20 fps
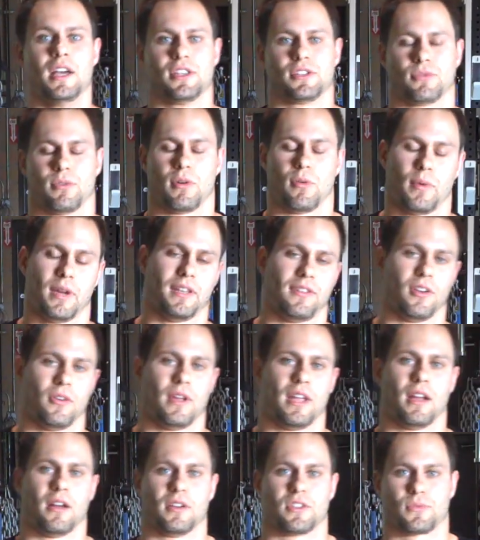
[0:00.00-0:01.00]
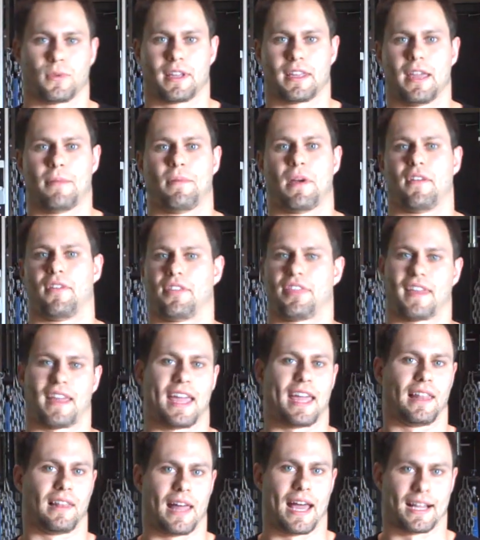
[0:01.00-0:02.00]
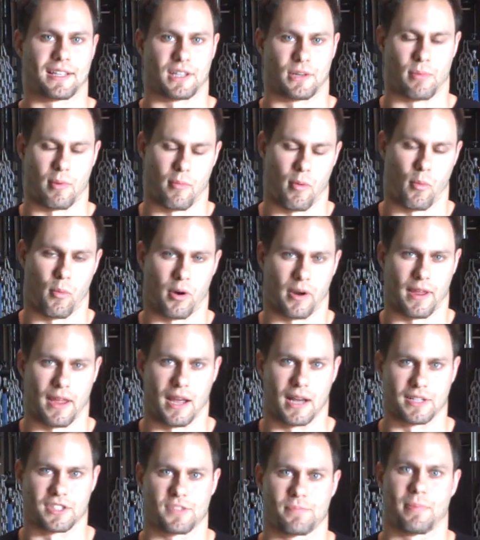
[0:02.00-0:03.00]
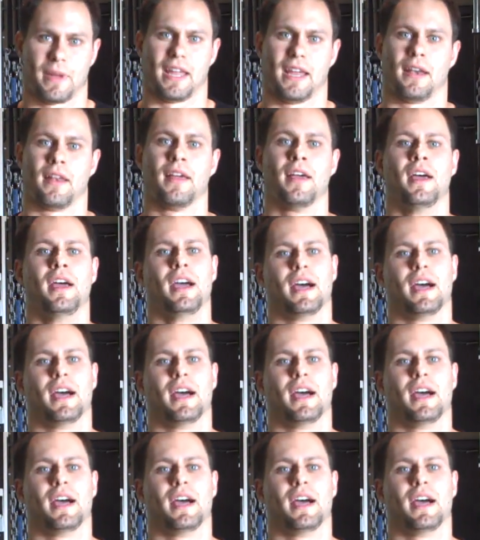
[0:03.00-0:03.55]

So what we do here is we keep everything alactic when we're working on speed,